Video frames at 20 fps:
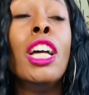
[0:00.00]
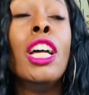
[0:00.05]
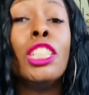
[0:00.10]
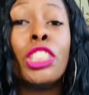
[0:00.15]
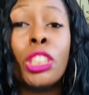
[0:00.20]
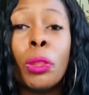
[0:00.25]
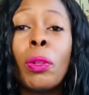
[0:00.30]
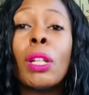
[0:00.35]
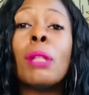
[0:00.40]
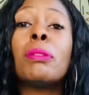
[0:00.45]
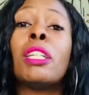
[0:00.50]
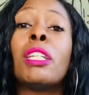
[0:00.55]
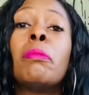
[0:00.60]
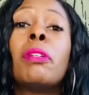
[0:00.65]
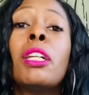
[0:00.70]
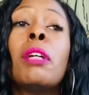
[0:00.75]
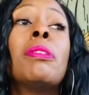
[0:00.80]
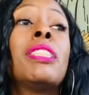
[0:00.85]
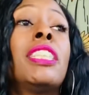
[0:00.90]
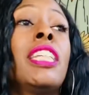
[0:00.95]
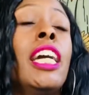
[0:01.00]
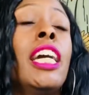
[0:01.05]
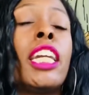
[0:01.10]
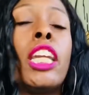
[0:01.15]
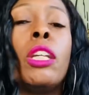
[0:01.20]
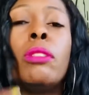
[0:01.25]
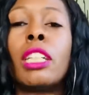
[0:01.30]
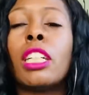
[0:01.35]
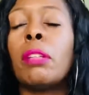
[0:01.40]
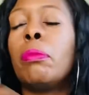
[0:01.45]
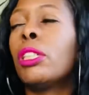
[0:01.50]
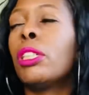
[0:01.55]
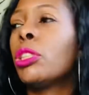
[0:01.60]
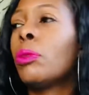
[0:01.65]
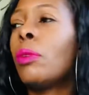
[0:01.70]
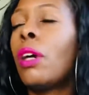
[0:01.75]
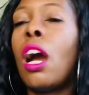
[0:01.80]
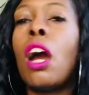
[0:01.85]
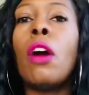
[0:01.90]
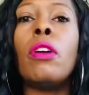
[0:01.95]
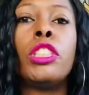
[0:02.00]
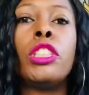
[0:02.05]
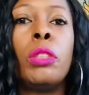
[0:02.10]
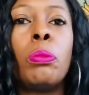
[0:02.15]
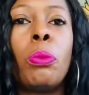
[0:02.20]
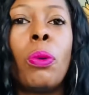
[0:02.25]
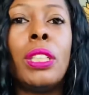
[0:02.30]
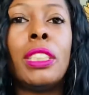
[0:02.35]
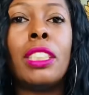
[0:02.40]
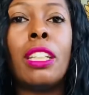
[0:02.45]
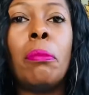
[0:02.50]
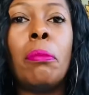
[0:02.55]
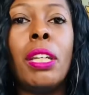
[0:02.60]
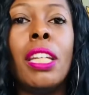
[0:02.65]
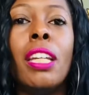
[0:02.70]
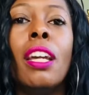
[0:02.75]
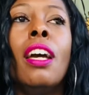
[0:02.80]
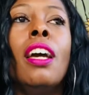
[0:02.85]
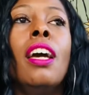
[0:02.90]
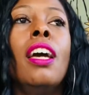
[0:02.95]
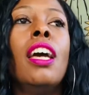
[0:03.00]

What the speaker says: She went up to Eminem and said, can you take a picture with her? And she points at me.